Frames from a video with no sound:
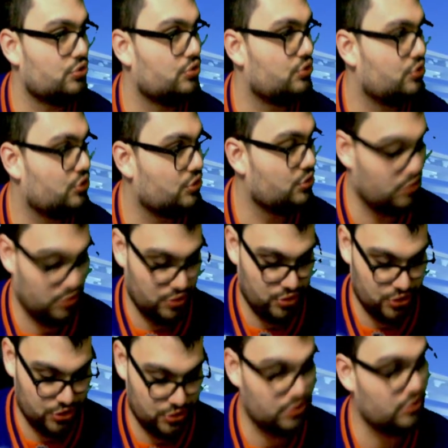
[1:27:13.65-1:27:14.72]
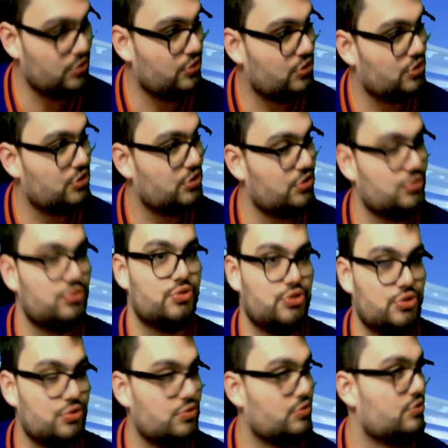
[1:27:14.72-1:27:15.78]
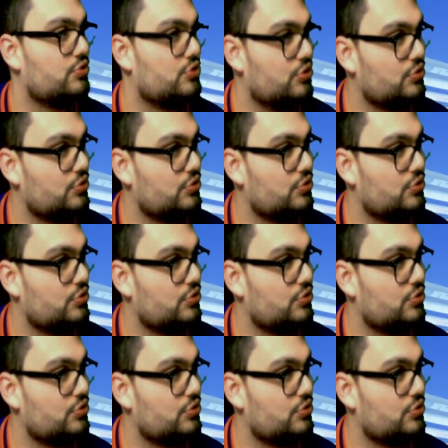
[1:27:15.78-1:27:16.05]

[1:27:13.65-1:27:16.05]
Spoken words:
tied for 16th in NHL